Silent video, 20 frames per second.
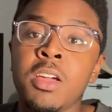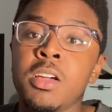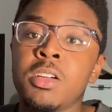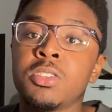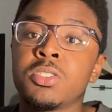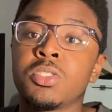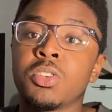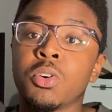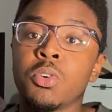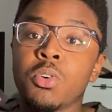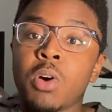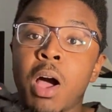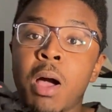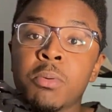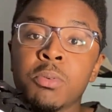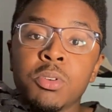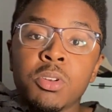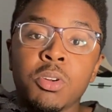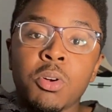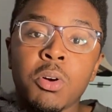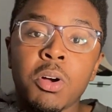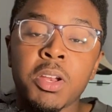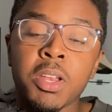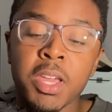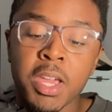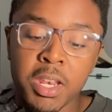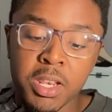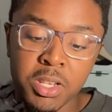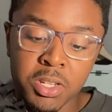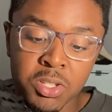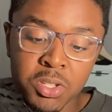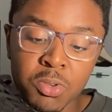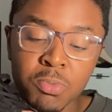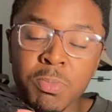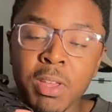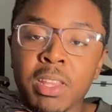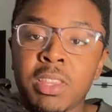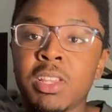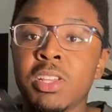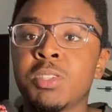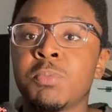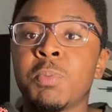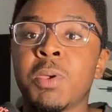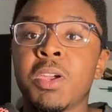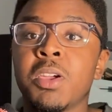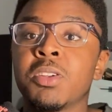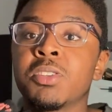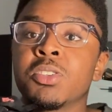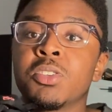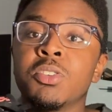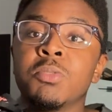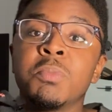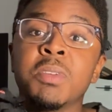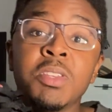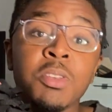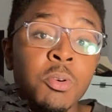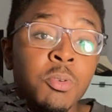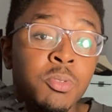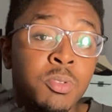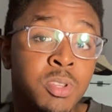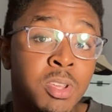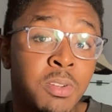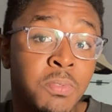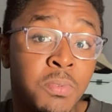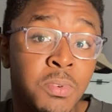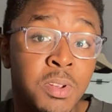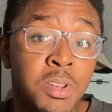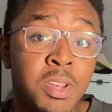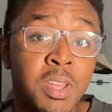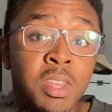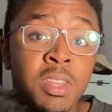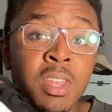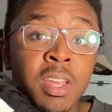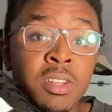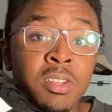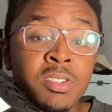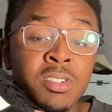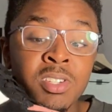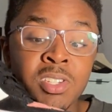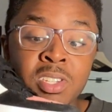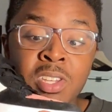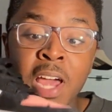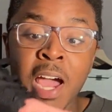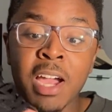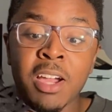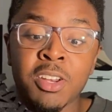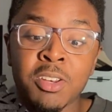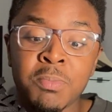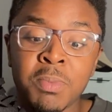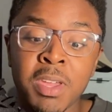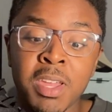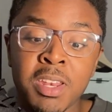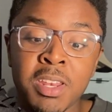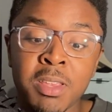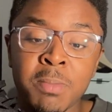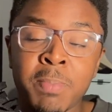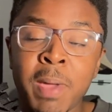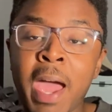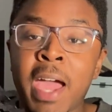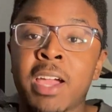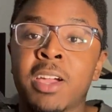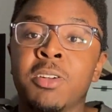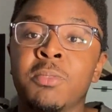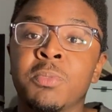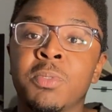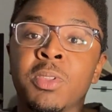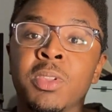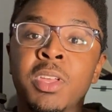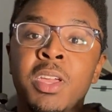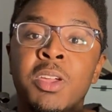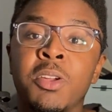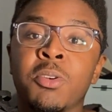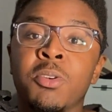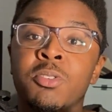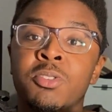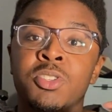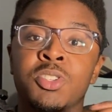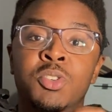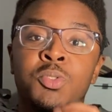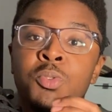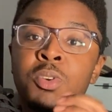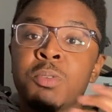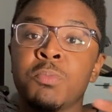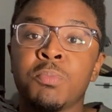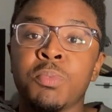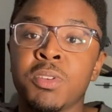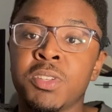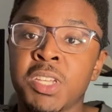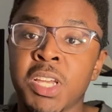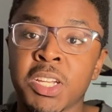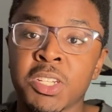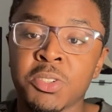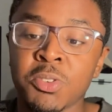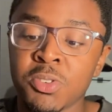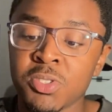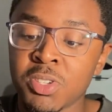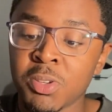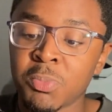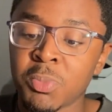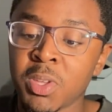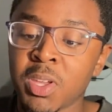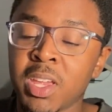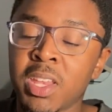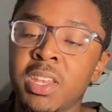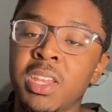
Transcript: So I'm going to go on ahead and assume that this pair is going to be no different and that's not going to be any backup layer or screen protector or something of that